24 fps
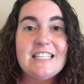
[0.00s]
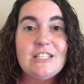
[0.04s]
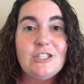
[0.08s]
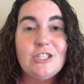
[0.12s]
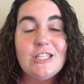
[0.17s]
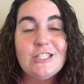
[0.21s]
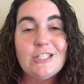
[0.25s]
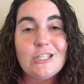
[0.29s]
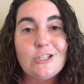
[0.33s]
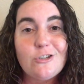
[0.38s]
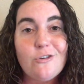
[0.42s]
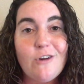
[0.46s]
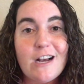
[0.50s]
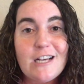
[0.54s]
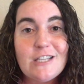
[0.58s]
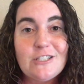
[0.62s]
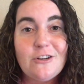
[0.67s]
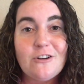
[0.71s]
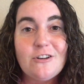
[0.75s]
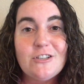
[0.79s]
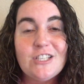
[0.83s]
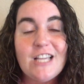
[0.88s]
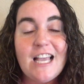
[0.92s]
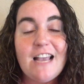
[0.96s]
that Jesus Christ,
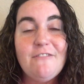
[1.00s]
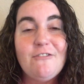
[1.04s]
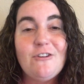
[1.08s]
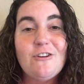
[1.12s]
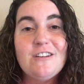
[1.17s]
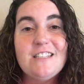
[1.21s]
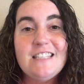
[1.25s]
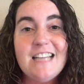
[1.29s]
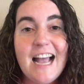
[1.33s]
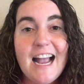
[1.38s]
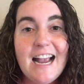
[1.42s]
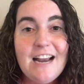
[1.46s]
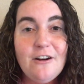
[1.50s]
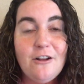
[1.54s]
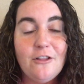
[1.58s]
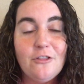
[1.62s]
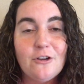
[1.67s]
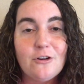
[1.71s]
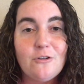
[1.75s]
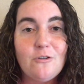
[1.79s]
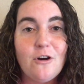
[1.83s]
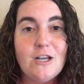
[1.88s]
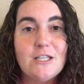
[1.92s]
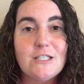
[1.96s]
our Savior, died on
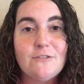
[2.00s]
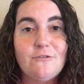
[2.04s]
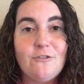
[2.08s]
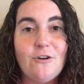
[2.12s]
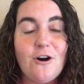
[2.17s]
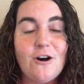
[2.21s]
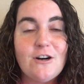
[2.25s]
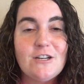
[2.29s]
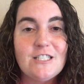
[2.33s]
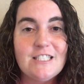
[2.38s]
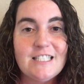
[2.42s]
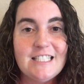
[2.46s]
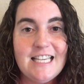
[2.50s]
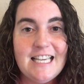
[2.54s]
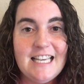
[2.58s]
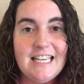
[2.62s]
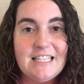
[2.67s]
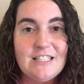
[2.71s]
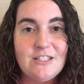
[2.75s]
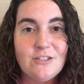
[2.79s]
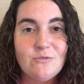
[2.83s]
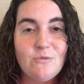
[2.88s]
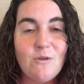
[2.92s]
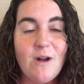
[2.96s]
the cross for our
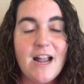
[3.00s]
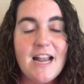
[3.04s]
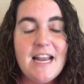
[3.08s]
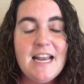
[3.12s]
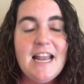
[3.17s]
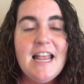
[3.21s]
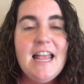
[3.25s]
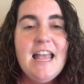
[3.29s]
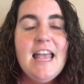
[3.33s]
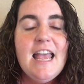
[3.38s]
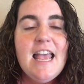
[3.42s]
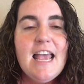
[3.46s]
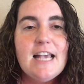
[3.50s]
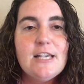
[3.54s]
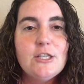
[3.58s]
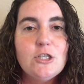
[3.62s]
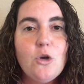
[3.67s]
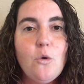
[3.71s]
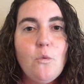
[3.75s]
sins, right? And